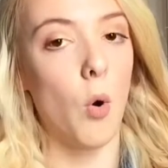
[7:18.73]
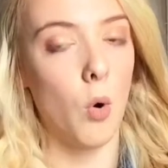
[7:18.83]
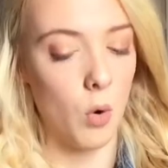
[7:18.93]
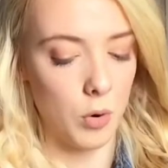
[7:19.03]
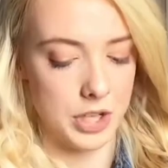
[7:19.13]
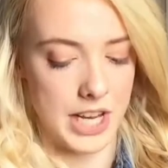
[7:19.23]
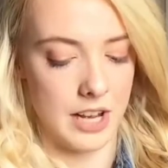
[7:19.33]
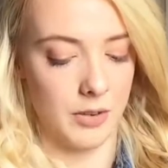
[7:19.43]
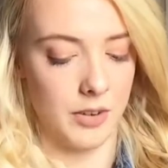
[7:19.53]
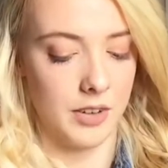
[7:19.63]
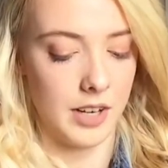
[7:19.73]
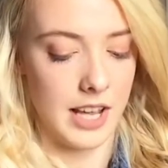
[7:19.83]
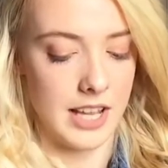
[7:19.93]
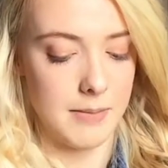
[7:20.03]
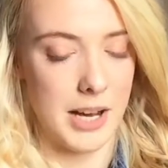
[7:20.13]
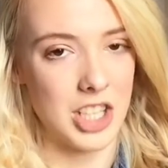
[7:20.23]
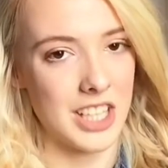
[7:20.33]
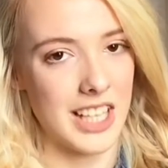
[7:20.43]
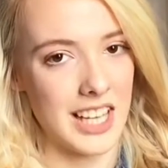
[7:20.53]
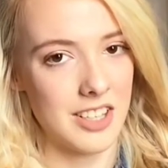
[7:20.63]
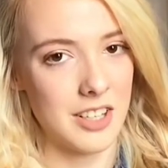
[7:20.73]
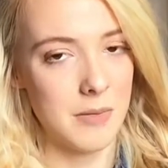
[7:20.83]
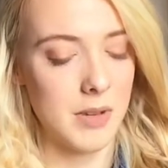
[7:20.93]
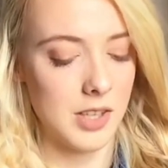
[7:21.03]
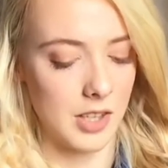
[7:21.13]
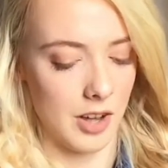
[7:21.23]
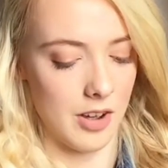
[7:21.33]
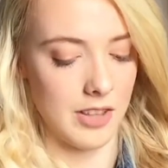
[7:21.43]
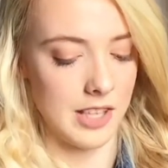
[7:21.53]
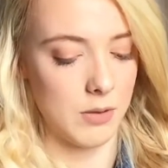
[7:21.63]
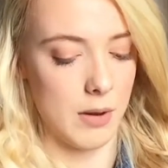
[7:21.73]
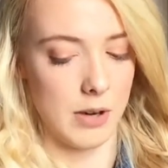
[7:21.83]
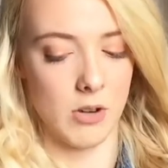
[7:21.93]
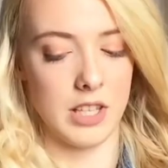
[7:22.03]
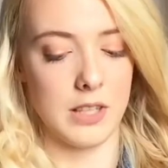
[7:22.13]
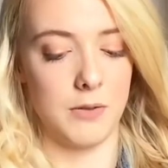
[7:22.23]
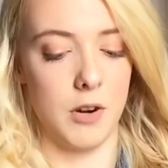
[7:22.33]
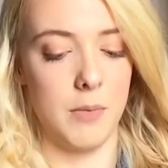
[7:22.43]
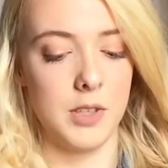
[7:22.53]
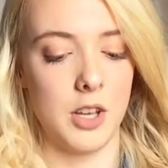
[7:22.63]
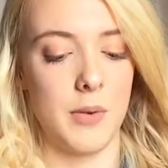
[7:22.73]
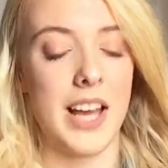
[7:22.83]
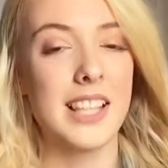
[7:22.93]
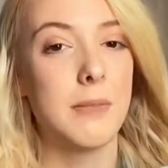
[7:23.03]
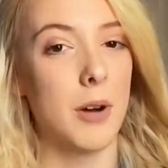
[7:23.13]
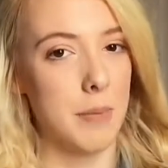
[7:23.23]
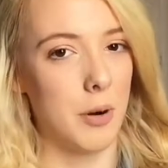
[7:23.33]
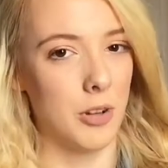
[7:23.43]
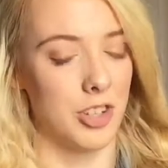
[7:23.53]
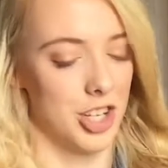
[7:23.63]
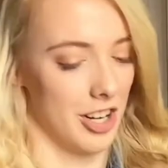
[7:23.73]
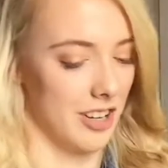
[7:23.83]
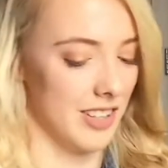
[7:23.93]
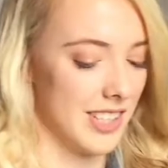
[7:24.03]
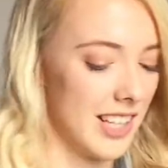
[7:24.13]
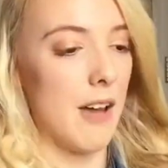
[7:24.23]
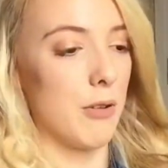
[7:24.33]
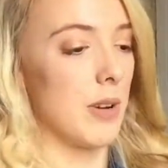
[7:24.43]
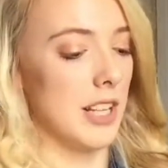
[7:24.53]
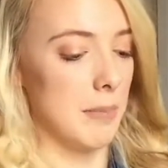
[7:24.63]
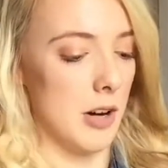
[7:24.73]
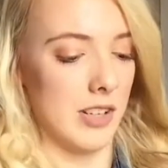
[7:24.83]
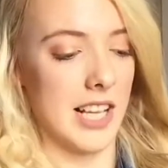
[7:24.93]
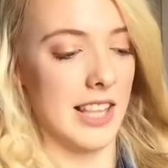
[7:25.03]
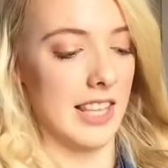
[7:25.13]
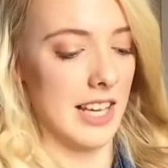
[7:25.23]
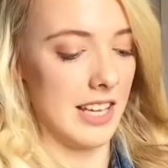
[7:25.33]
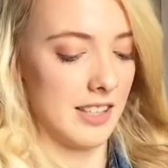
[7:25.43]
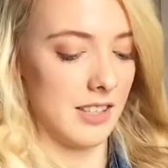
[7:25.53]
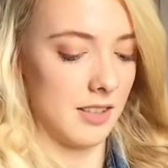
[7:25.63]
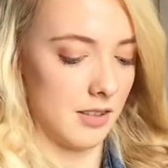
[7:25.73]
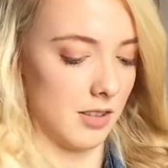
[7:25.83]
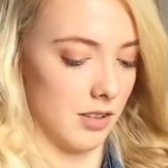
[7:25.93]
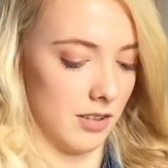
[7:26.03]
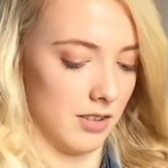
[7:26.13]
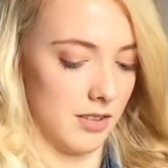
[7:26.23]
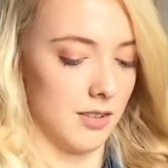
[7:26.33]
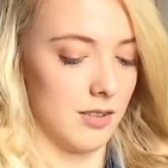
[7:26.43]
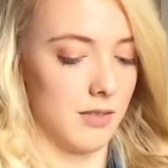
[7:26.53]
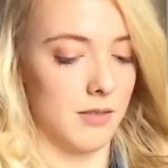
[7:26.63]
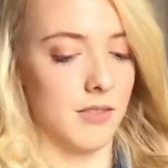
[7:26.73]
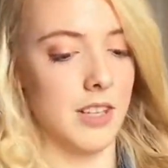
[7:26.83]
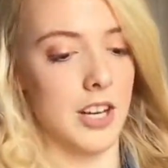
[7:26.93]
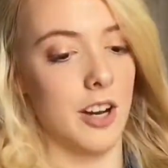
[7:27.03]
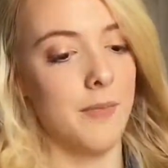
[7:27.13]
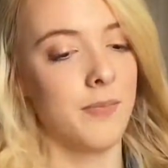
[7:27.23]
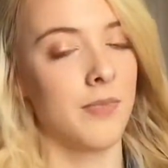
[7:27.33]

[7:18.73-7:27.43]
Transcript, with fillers: pour down in Magic Kingdom, so this is where we got these from. So we had to buy ponchos. Everyone in the parks had these because, you know,